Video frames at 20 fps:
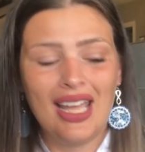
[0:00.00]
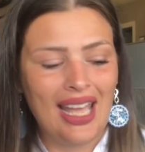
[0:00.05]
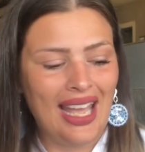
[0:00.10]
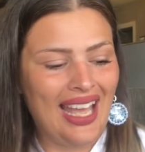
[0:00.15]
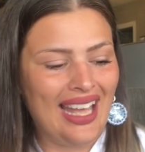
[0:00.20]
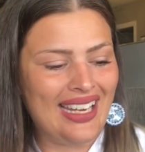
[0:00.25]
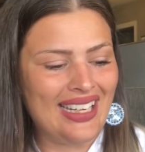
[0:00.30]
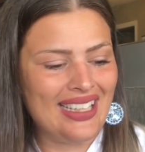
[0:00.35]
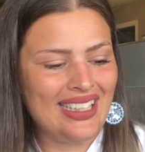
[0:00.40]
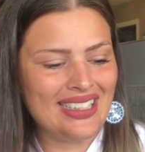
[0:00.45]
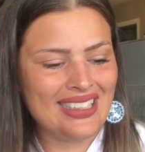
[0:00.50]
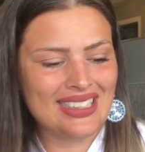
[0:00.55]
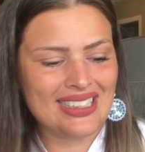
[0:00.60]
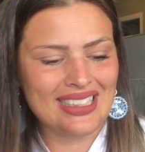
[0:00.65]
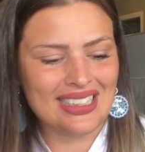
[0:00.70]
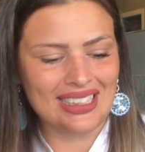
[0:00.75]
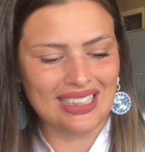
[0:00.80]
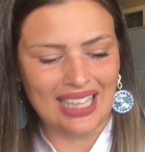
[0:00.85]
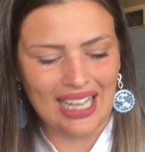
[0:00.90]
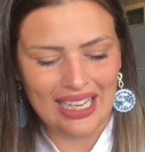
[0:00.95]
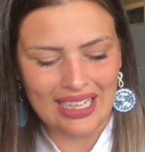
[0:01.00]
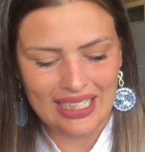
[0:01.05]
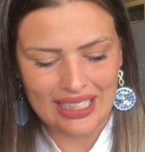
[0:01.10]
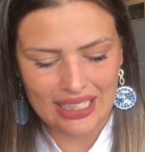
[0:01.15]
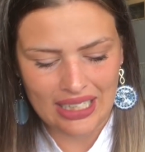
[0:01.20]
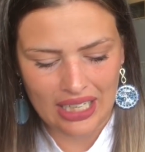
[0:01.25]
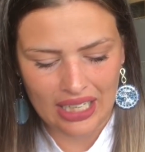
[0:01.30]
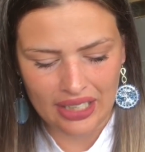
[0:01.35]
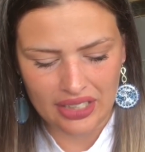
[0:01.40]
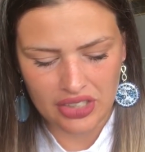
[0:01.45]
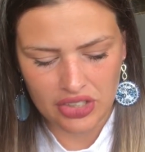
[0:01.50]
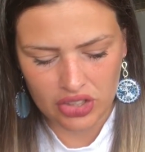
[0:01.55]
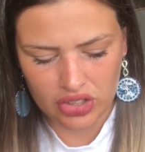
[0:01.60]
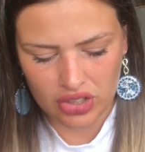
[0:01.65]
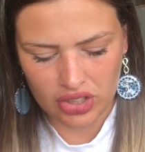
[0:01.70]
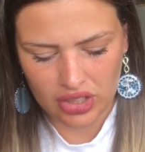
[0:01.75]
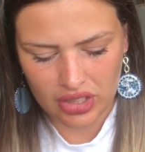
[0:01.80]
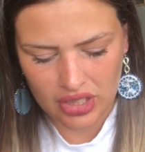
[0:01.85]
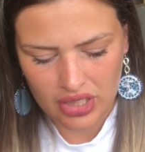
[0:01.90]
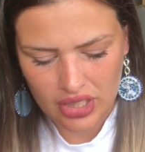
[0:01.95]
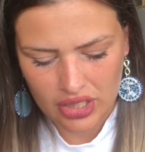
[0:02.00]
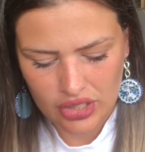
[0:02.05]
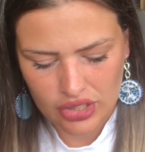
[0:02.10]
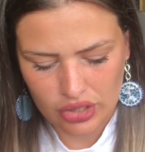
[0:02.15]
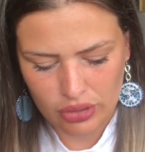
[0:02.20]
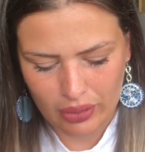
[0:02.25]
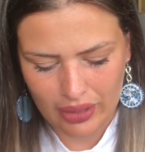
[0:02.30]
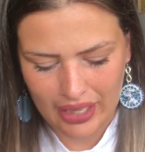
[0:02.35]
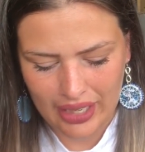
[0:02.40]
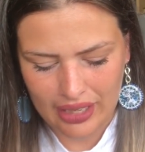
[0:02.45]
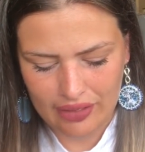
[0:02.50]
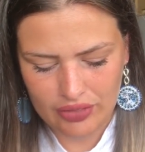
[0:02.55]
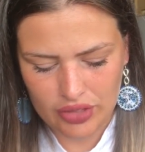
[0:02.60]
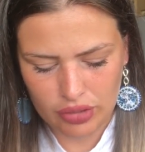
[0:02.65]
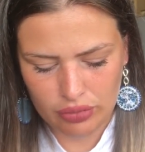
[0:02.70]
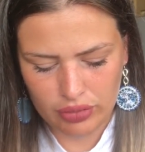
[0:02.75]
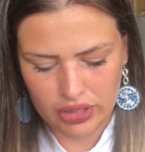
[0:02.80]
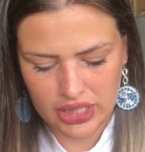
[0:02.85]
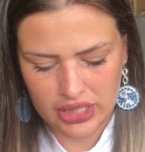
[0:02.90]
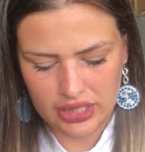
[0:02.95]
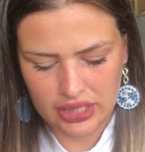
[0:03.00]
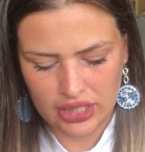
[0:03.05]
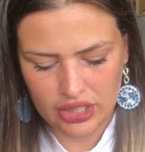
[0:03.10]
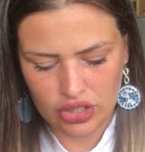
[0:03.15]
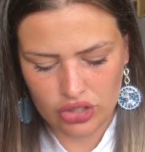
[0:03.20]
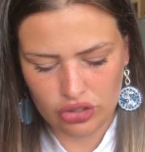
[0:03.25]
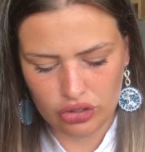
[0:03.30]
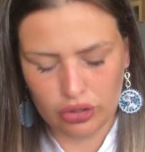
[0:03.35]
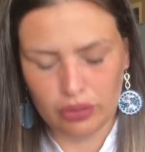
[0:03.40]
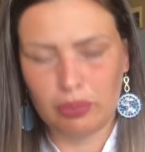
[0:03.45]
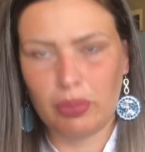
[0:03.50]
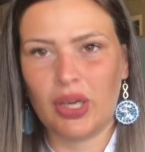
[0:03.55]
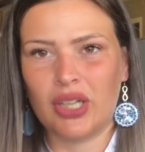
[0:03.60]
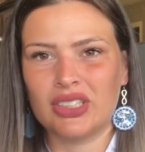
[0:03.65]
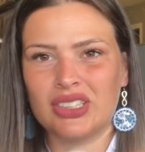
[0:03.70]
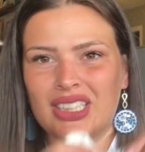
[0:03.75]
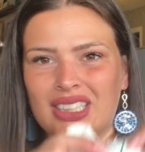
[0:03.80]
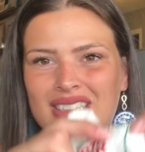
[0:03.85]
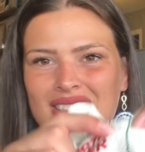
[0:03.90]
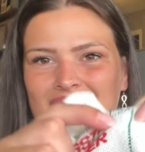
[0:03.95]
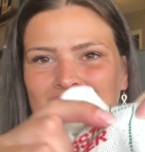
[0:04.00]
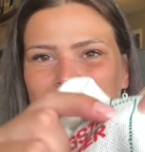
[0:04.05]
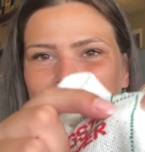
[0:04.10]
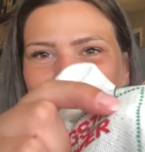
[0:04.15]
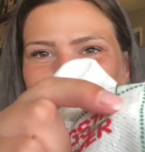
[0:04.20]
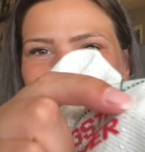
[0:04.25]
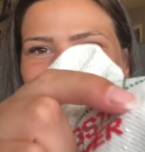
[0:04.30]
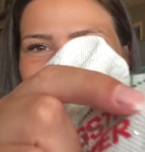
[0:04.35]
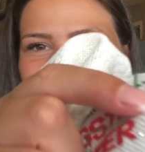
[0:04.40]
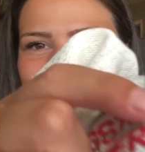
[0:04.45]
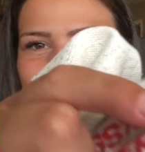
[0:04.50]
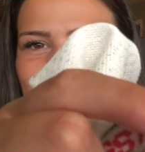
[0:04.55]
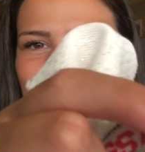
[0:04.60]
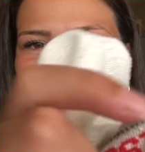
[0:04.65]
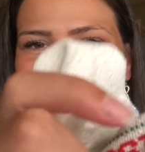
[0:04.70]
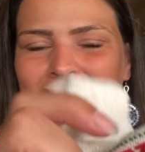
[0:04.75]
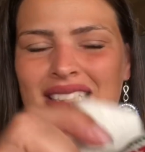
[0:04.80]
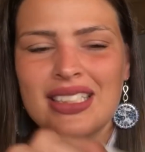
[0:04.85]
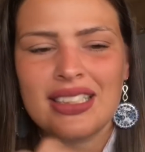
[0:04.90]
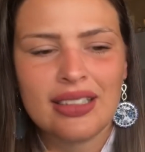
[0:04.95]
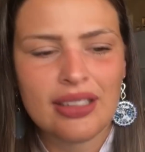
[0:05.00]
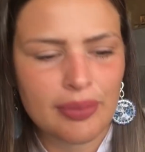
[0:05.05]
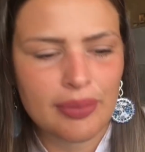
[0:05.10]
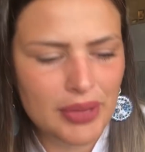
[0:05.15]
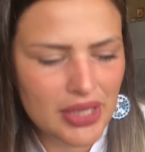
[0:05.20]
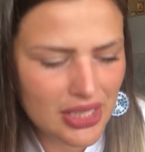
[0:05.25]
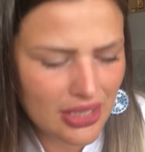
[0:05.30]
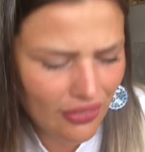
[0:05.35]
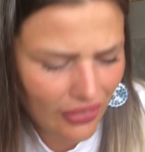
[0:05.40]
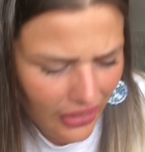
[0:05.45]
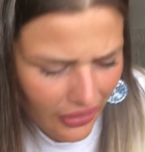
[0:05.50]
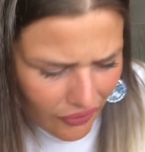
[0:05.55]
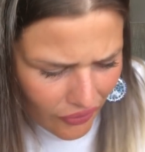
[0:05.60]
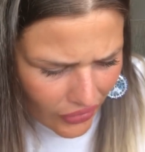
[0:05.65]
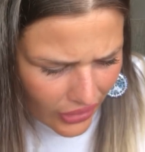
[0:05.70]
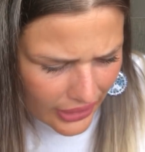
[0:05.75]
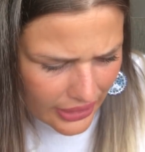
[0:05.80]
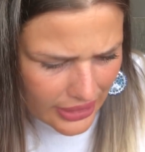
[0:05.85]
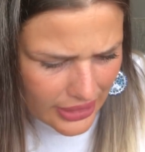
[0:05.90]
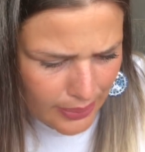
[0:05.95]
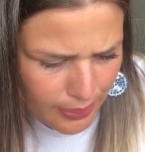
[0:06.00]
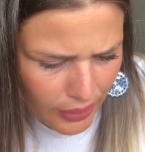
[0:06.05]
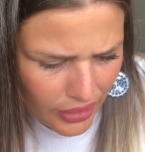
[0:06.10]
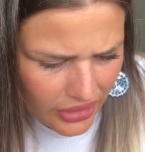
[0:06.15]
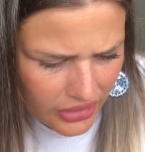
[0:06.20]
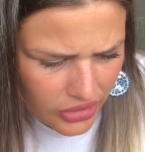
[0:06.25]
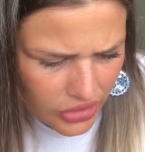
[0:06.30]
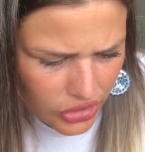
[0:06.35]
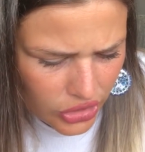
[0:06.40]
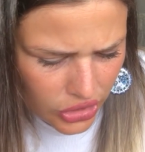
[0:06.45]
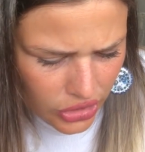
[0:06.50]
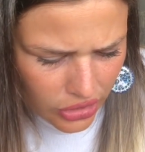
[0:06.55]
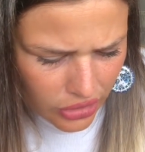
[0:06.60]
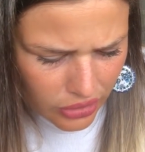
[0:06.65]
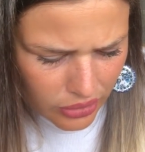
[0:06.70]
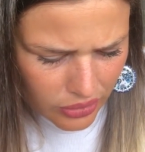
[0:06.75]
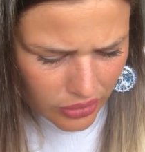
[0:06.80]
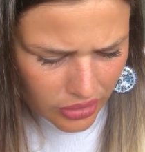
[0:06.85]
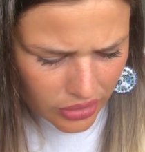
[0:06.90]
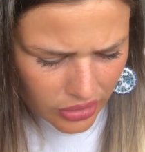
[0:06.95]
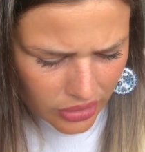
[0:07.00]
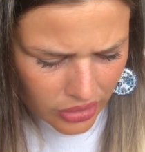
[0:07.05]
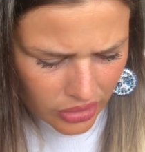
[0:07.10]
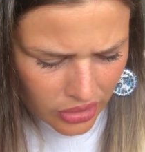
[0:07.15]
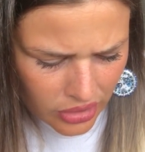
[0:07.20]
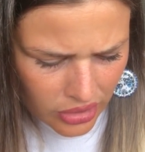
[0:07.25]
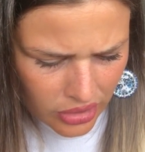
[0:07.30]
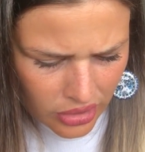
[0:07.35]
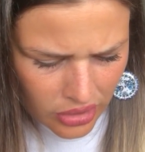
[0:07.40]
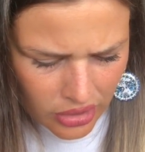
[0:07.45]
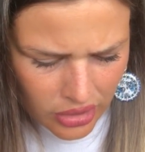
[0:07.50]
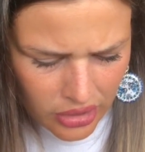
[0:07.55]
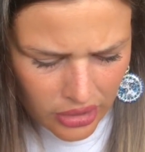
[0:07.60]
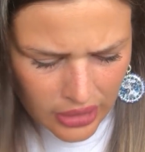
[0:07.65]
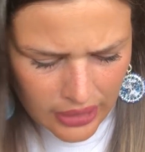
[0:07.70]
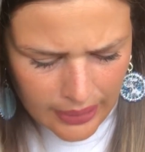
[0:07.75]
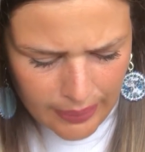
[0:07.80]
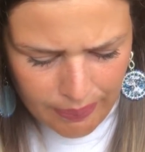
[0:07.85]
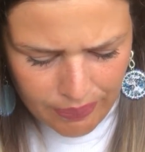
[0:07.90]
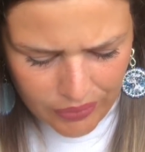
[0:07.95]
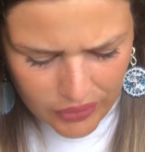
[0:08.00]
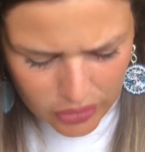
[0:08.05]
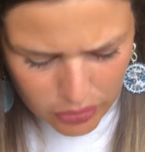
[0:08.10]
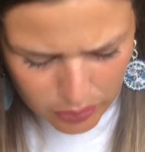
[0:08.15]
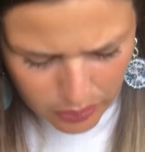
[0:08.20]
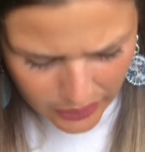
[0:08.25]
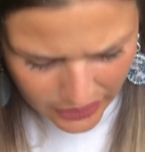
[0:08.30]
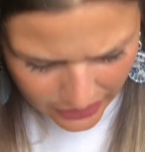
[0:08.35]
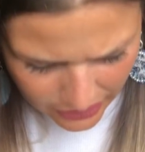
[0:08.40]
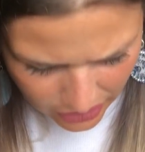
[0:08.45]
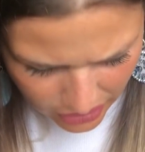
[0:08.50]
And it is sliding under, so I have to restitch certain parts. Like, it slides. Let me see if I can find a spot to show. There'd been